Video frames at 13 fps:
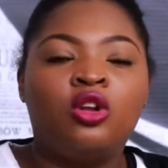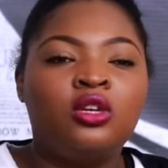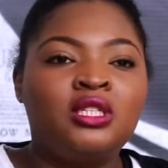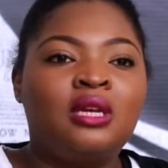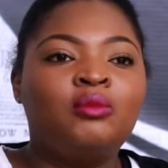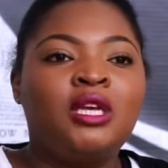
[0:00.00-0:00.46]

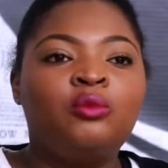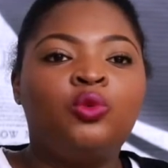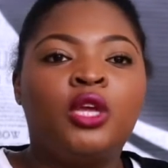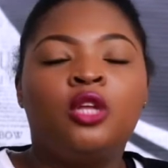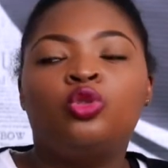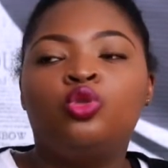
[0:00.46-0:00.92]
because sometimes
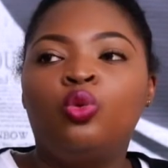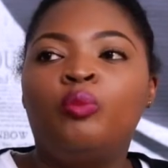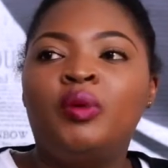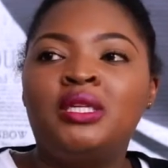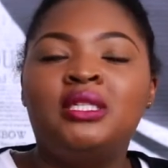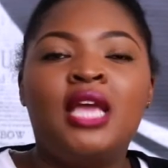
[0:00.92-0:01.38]
we get too
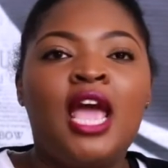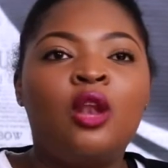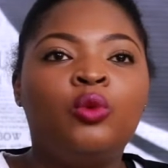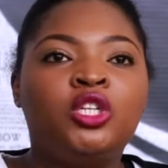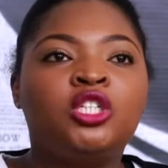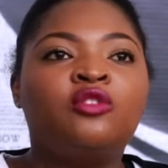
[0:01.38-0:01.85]
busy
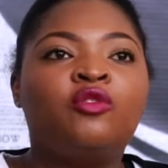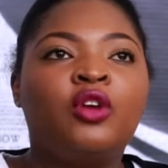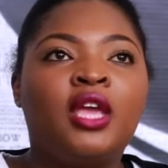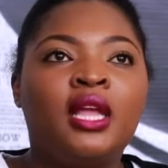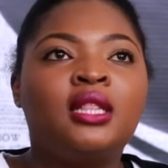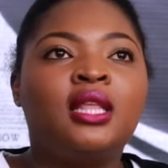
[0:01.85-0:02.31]
and we just
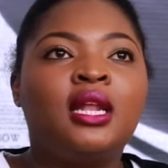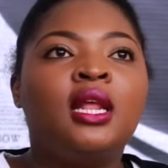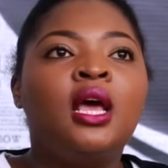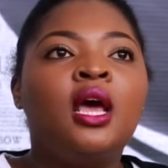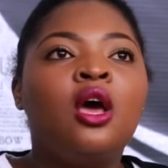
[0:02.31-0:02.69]
forget that